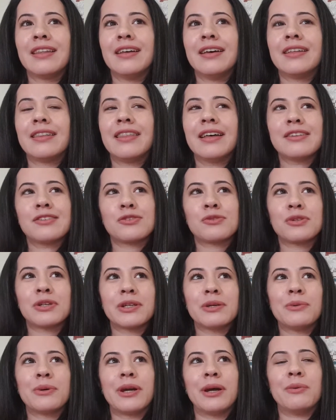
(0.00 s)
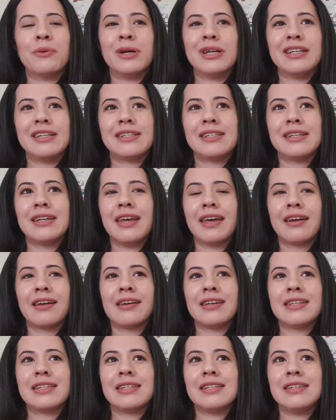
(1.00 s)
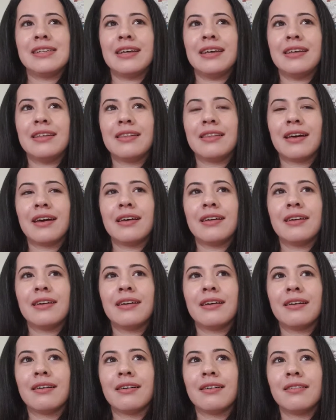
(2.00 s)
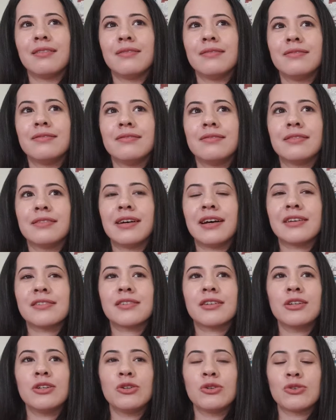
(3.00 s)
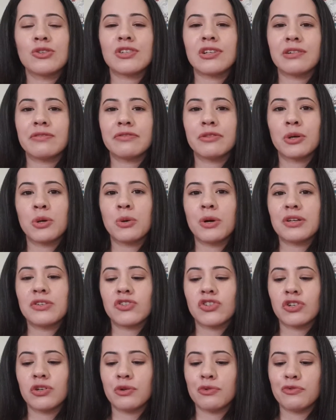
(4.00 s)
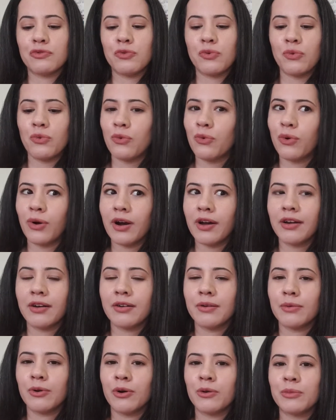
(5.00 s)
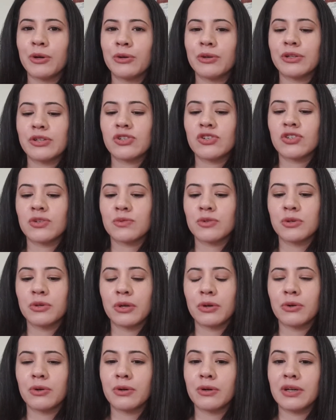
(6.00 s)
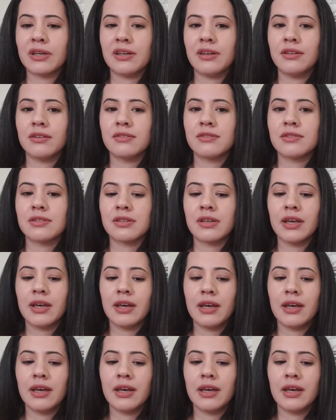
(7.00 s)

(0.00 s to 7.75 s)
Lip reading: that's really what I wanted to get at today, that asking yourself the question of why are all my relationships going wrong is,